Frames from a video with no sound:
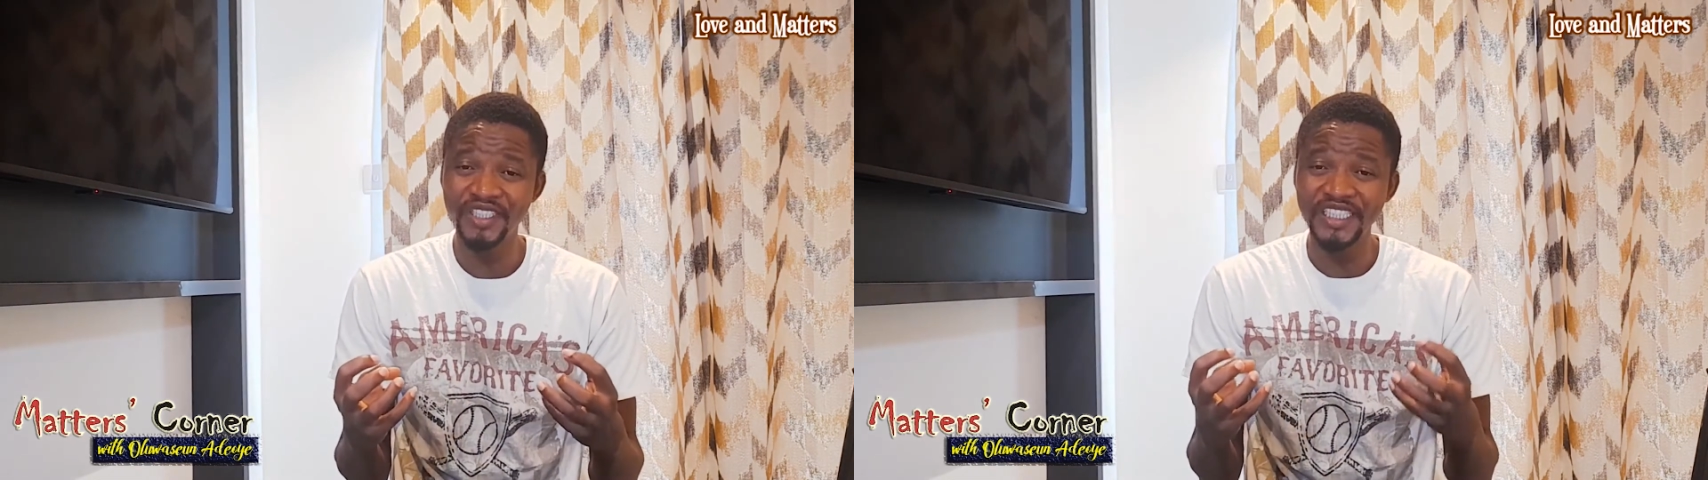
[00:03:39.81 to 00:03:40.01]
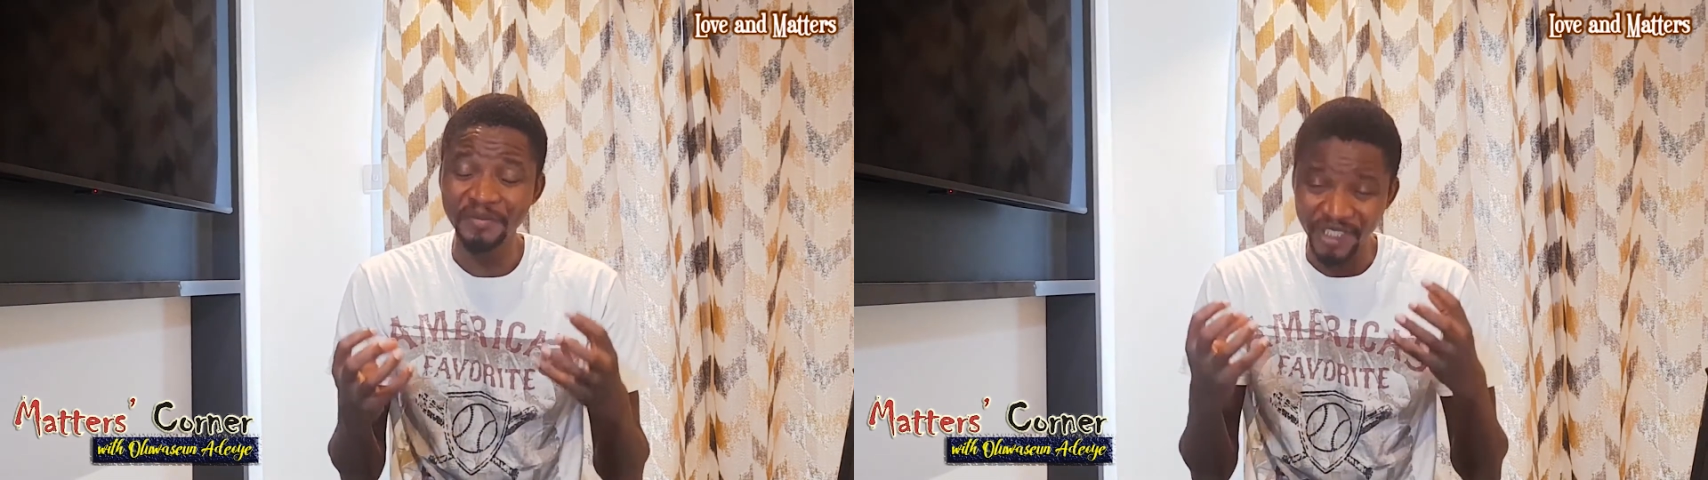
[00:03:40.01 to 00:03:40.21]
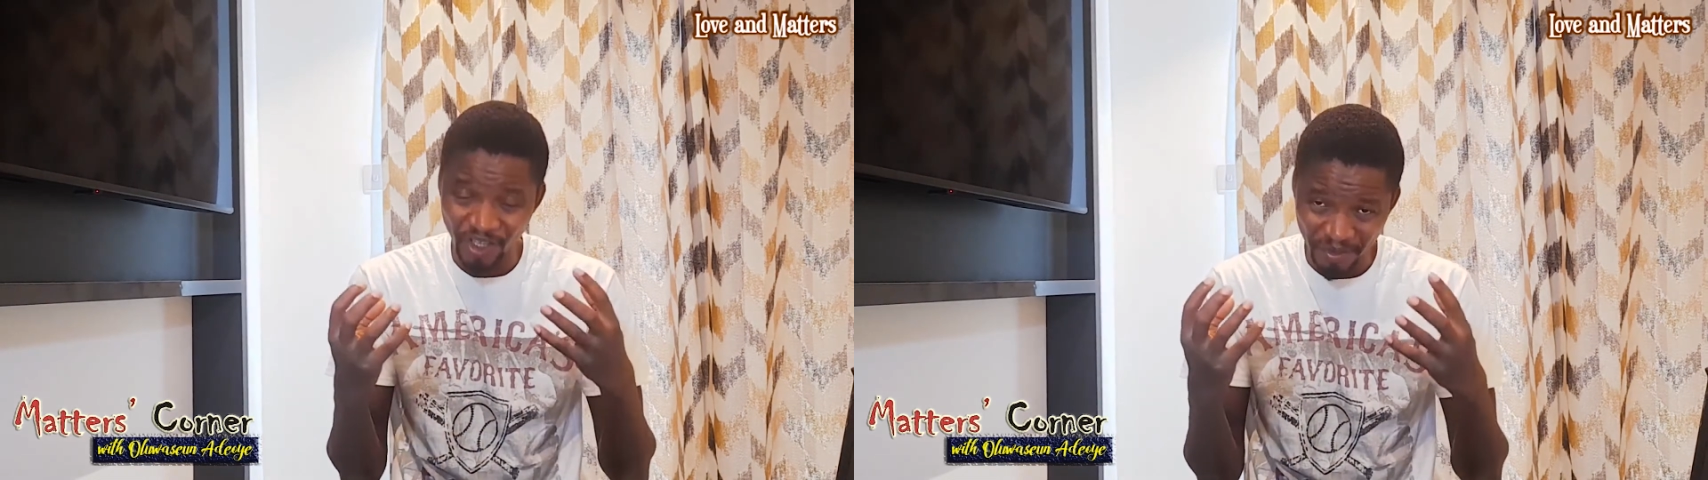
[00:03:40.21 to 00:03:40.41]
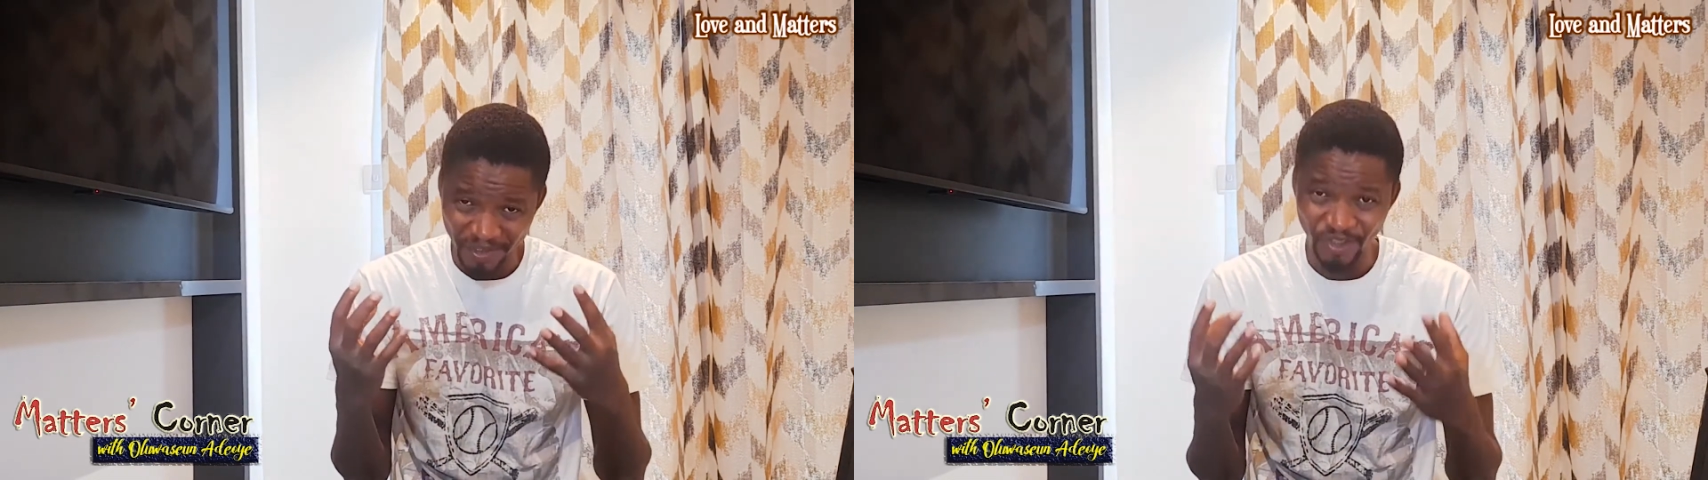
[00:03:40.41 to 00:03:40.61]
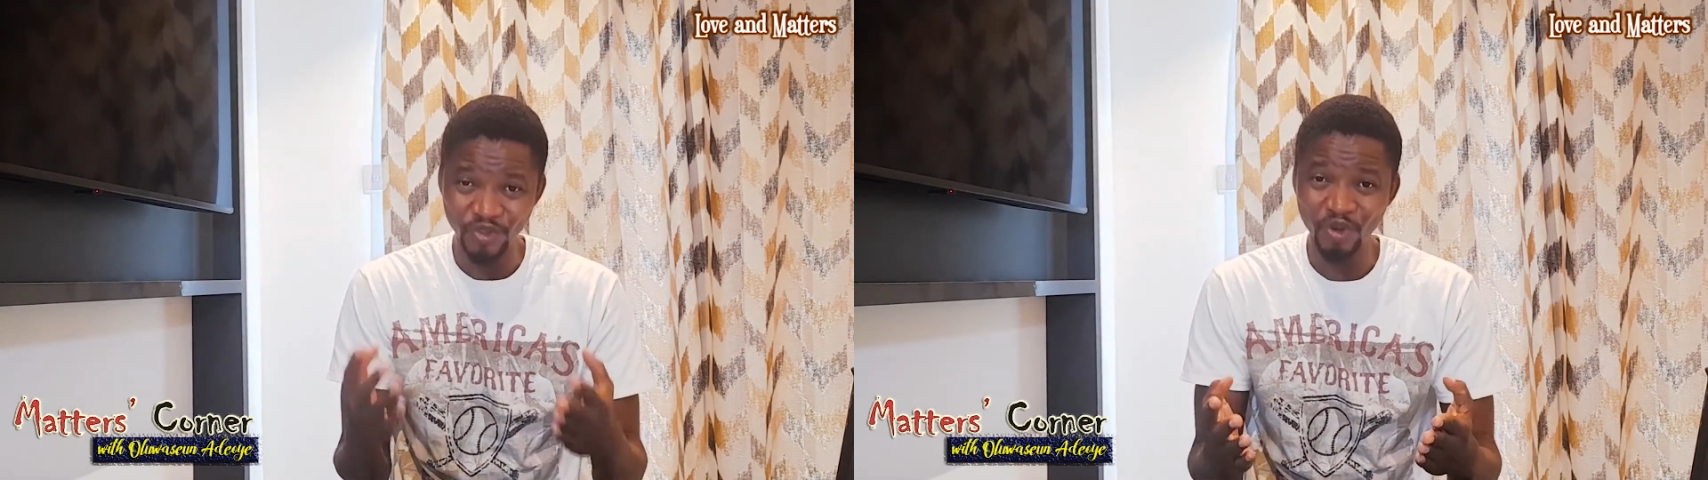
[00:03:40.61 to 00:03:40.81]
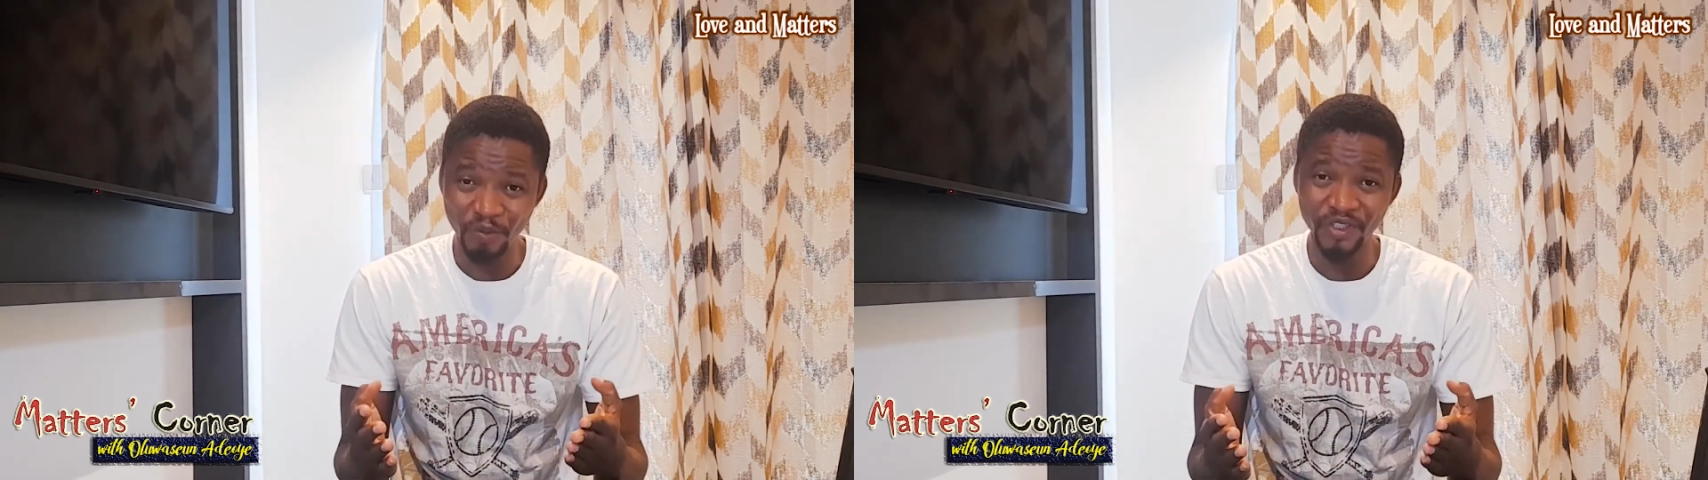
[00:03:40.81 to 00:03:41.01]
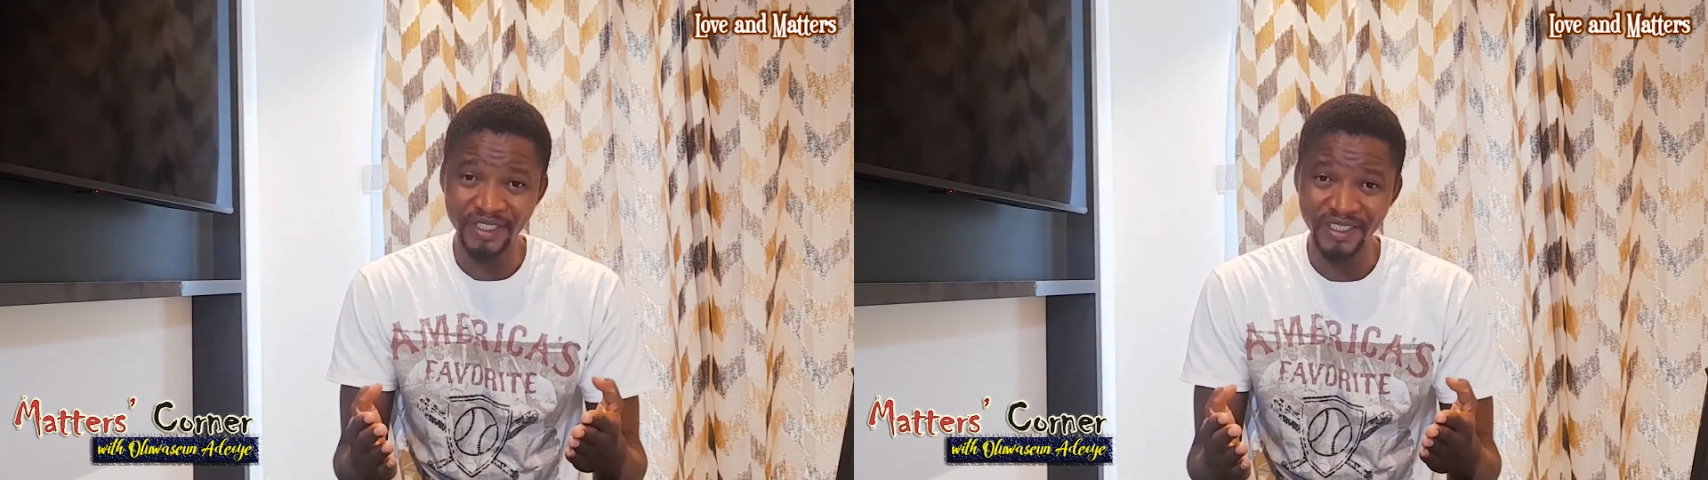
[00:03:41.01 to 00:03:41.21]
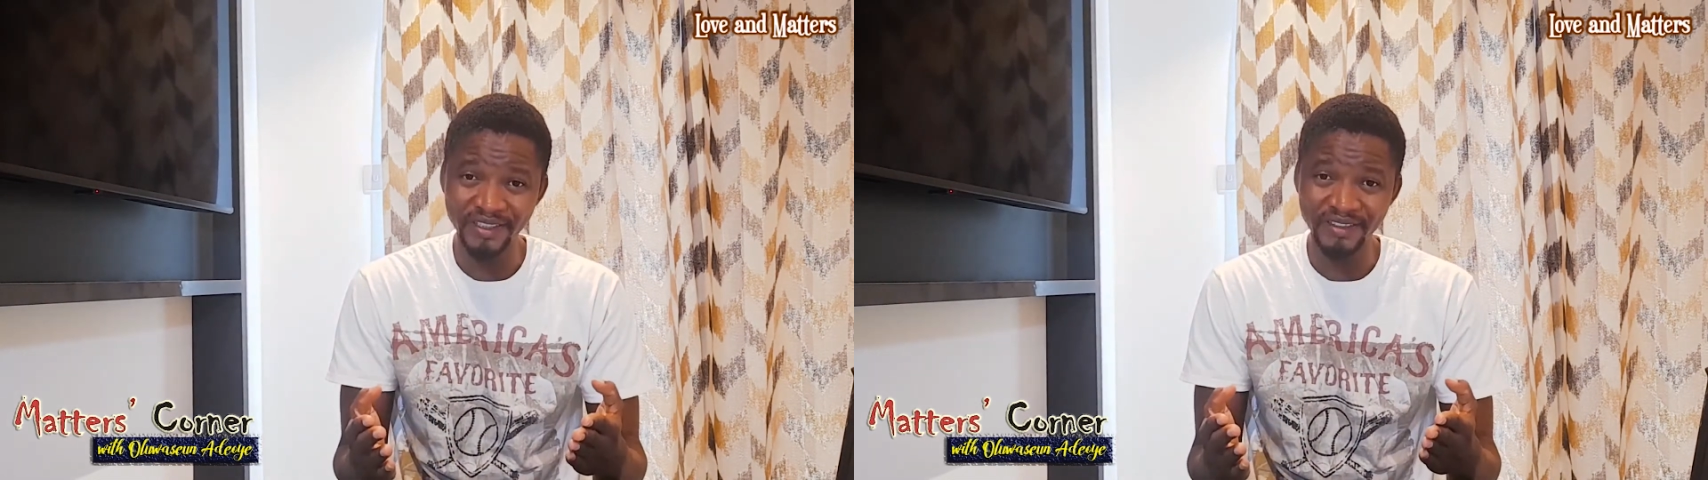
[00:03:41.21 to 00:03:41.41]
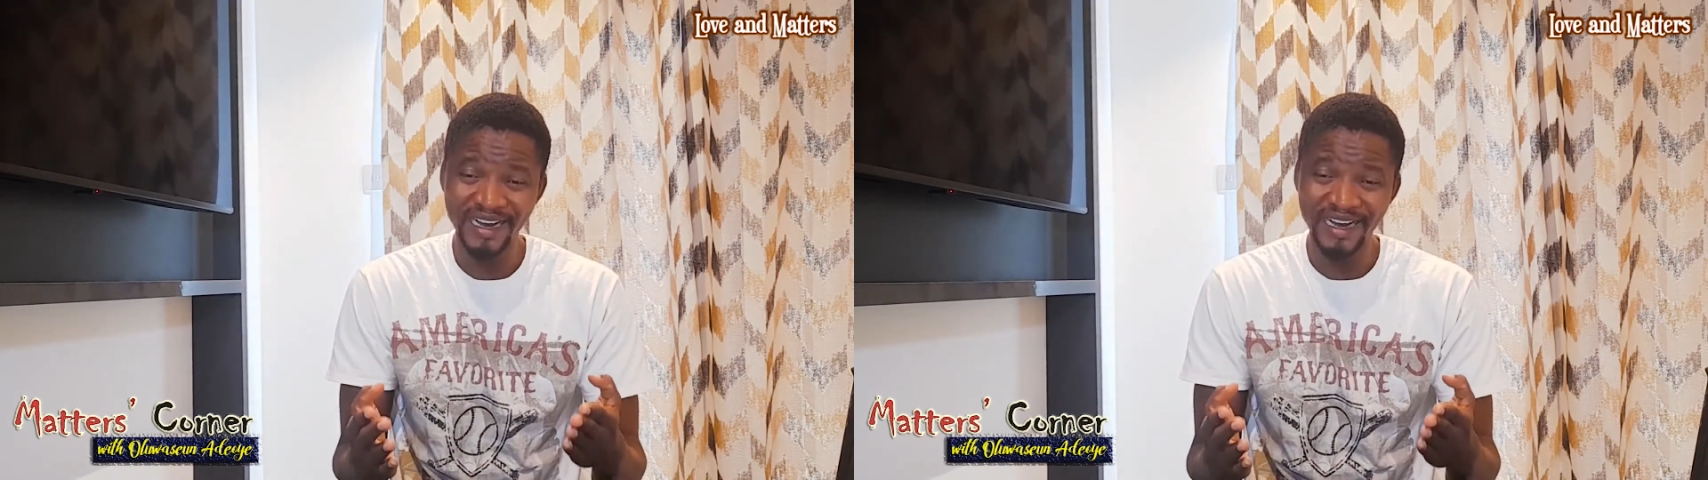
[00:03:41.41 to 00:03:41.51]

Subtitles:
it becomes a normal thing.